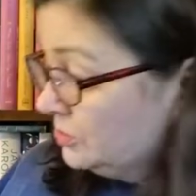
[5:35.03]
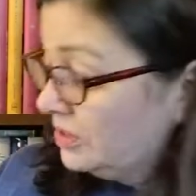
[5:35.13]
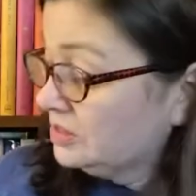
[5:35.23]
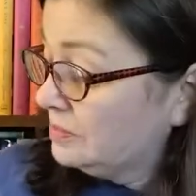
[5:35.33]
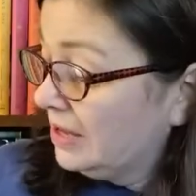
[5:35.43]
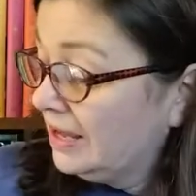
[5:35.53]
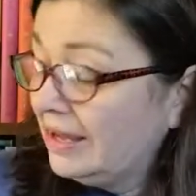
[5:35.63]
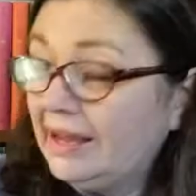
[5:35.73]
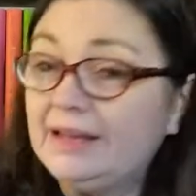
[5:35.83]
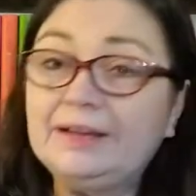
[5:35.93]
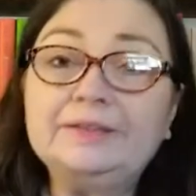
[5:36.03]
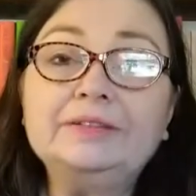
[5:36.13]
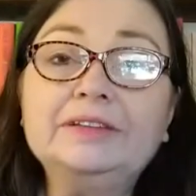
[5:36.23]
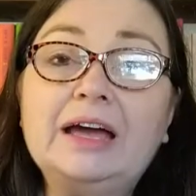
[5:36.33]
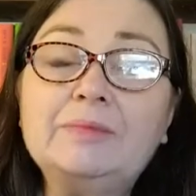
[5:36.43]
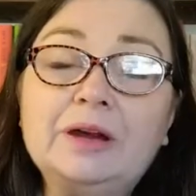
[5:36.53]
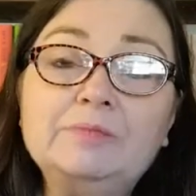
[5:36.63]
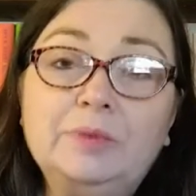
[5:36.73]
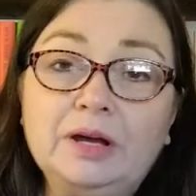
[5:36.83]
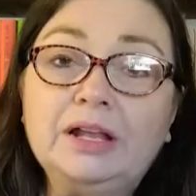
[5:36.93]
was my library
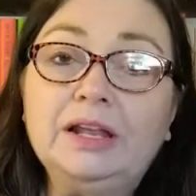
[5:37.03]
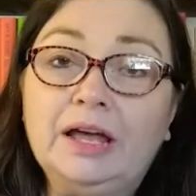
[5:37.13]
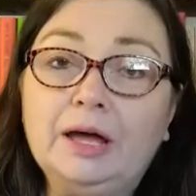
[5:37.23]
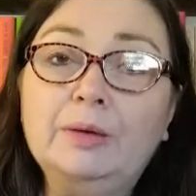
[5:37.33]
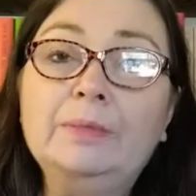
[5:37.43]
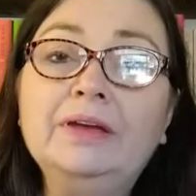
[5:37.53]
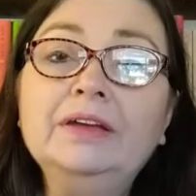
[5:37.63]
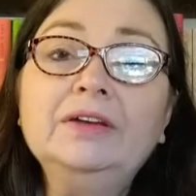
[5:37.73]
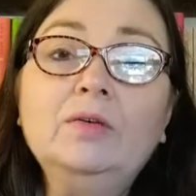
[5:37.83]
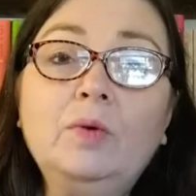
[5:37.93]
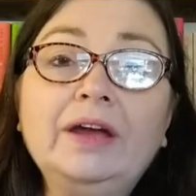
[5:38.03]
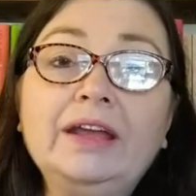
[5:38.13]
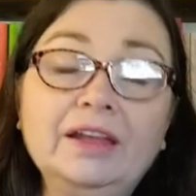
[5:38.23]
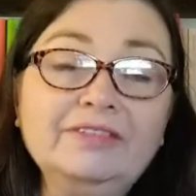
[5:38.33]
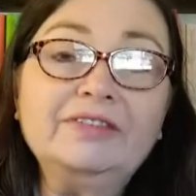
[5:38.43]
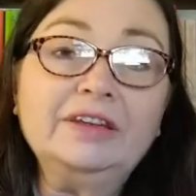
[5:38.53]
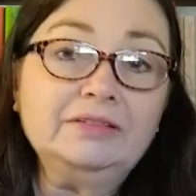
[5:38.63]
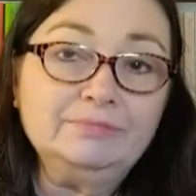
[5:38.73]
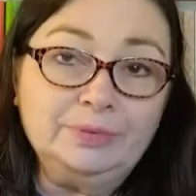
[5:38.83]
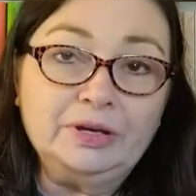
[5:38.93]
book club White Elephant
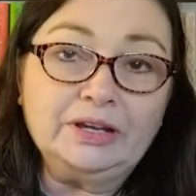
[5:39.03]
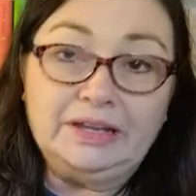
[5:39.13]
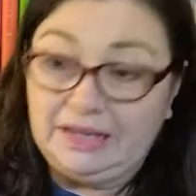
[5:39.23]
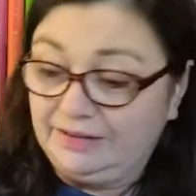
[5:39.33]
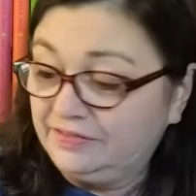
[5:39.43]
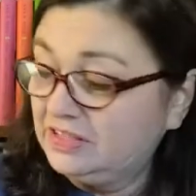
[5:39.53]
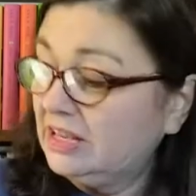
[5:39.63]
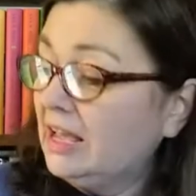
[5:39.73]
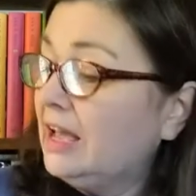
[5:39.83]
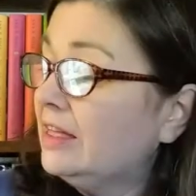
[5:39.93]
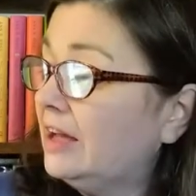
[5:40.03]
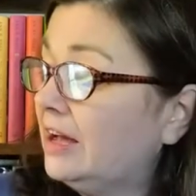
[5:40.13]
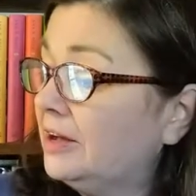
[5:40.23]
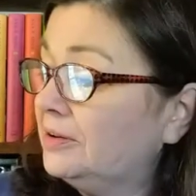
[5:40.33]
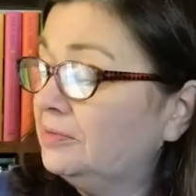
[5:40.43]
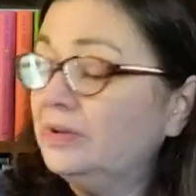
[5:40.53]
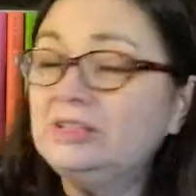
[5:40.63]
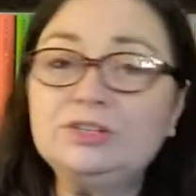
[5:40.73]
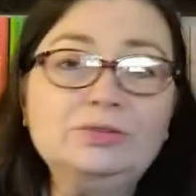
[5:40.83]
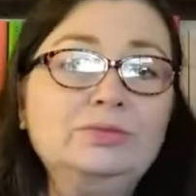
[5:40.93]
book gift. We
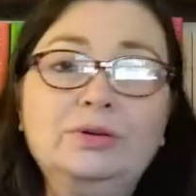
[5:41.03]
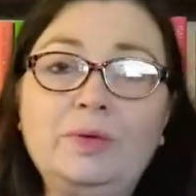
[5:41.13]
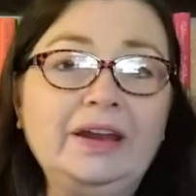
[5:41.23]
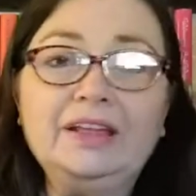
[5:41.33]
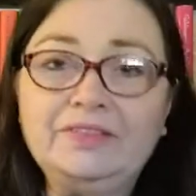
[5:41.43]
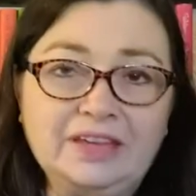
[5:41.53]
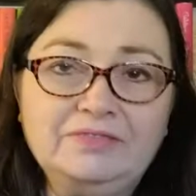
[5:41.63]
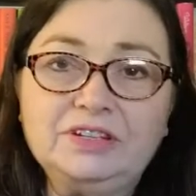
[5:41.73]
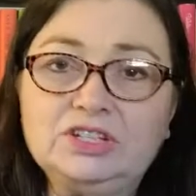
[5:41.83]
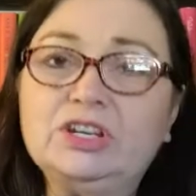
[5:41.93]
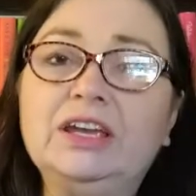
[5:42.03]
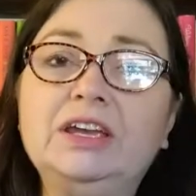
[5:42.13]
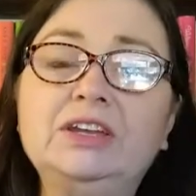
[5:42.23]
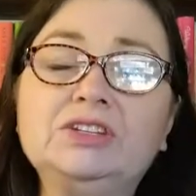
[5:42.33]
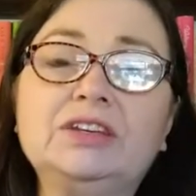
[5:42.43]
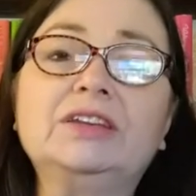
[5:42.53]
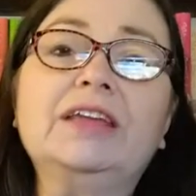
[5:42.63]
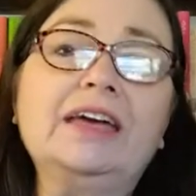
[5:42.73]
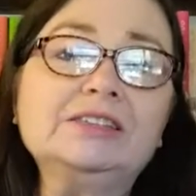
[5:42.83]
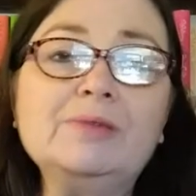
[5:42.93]
do a White Elephant gift exchange. It
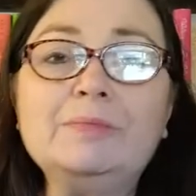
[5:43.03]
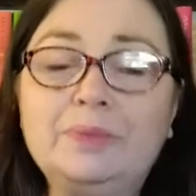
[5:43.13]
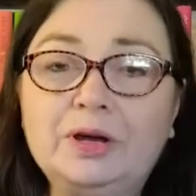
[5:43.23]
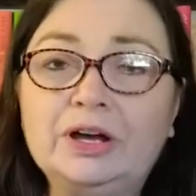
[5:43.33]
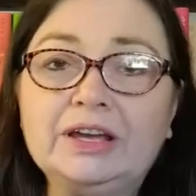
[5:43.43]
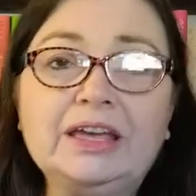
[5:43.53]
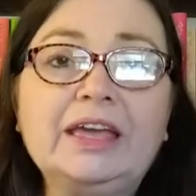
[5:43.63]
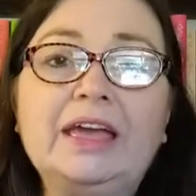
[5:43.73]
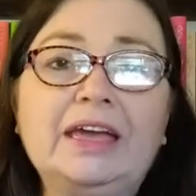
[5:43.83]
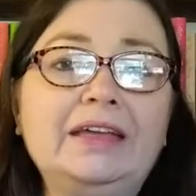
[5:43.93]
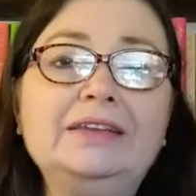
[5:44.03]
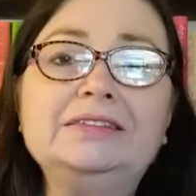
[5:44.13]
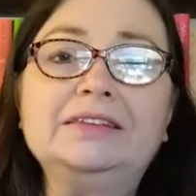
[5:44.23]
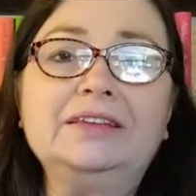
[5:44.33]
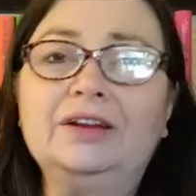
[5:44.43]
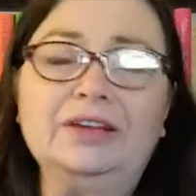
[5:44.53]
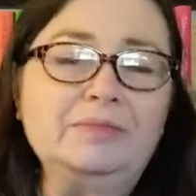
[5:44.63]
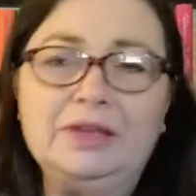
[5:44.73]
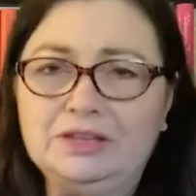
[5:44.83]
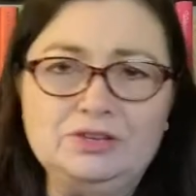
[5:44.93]
has to be a book, and you know, it can
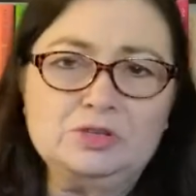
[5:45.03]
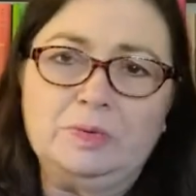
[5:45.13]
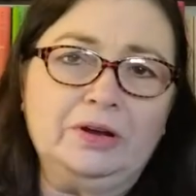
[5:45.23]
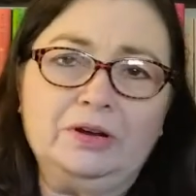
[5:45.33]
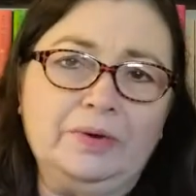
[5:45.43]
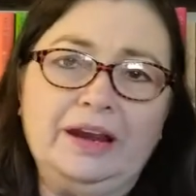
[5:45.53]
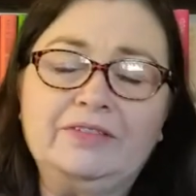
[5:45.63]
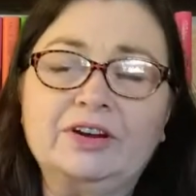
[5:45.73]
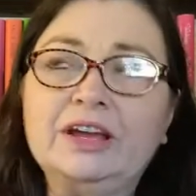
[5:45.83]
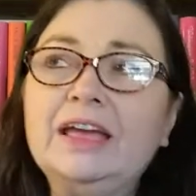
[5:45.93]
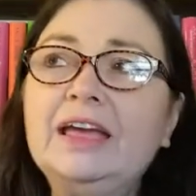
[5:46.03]
be a used book or whatever.